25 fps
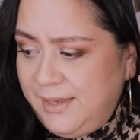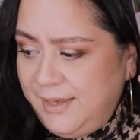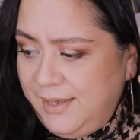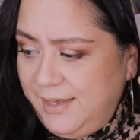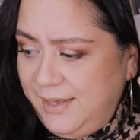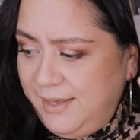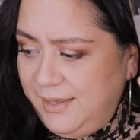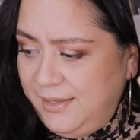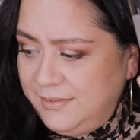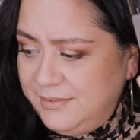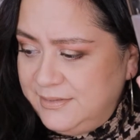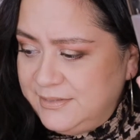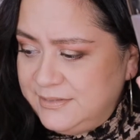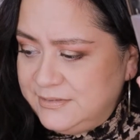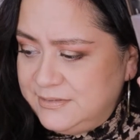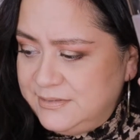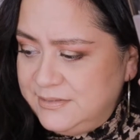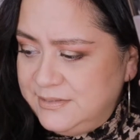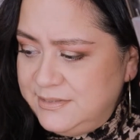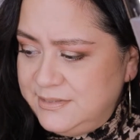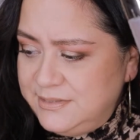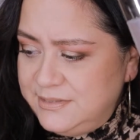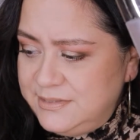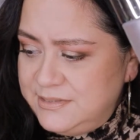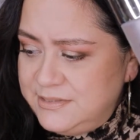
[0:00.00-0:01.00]
And this
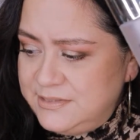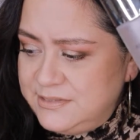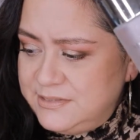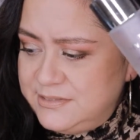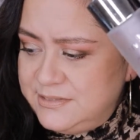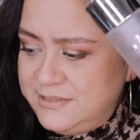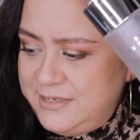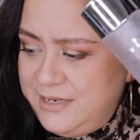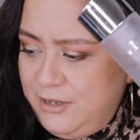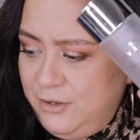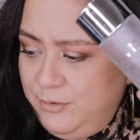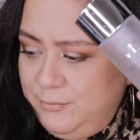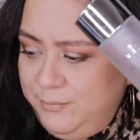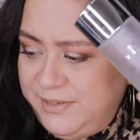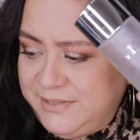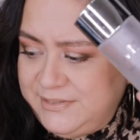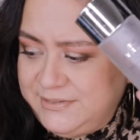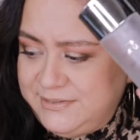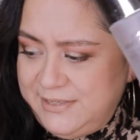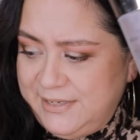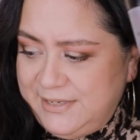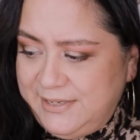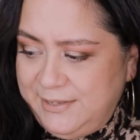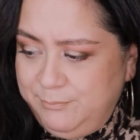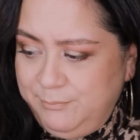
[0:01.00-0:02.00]
is now my
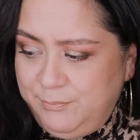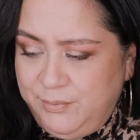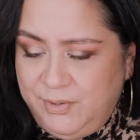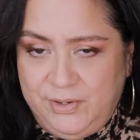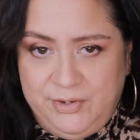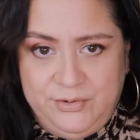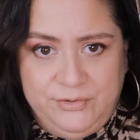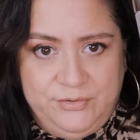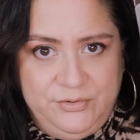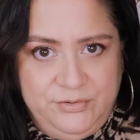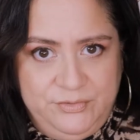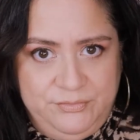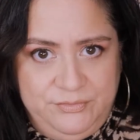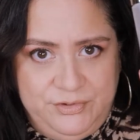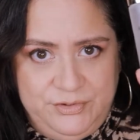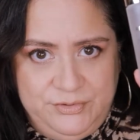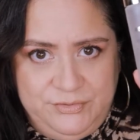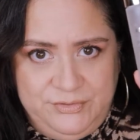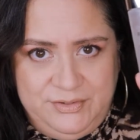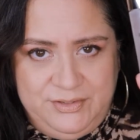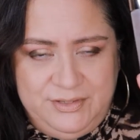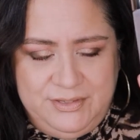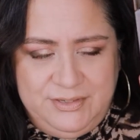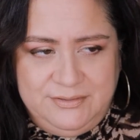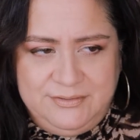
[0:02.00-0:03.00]
second bottle of
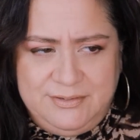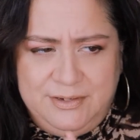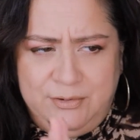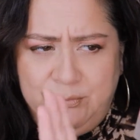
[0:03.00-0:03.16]
using this.